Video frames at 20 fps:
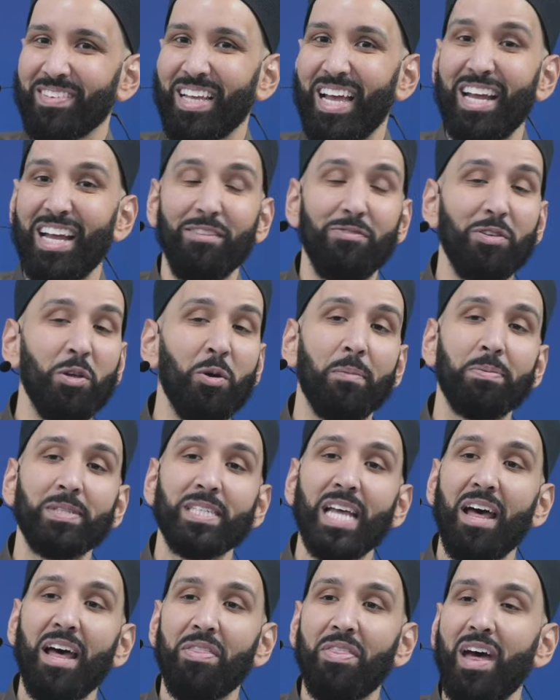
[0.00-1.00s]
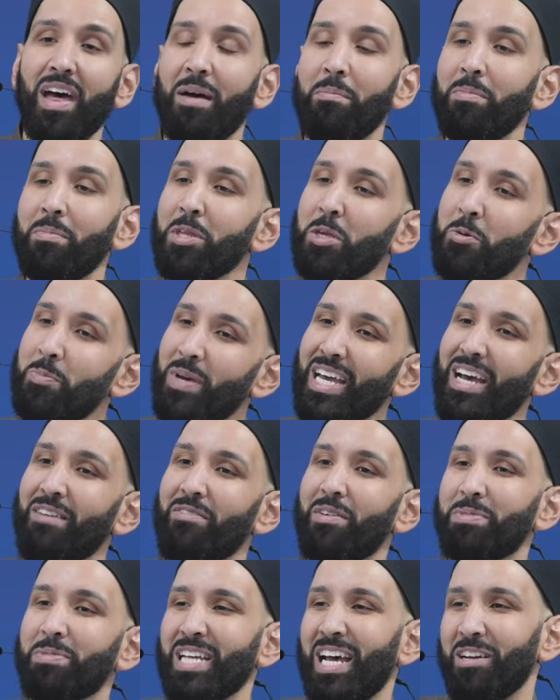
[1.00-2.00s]
And if you upset them, you may
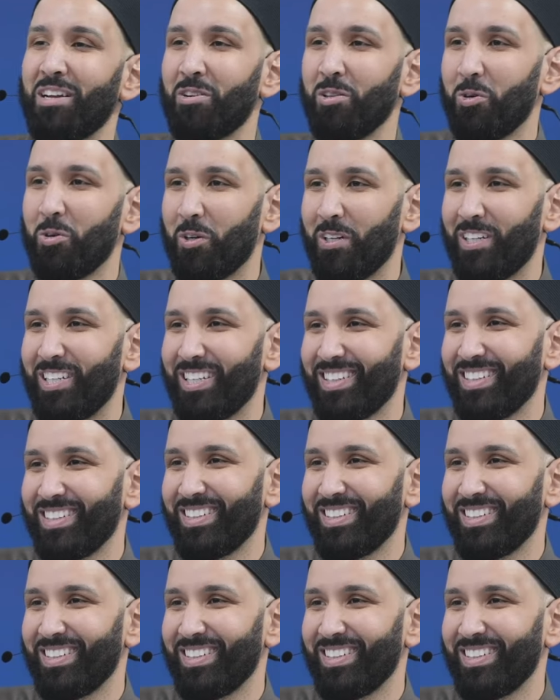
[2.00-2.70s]
have upset your Lord.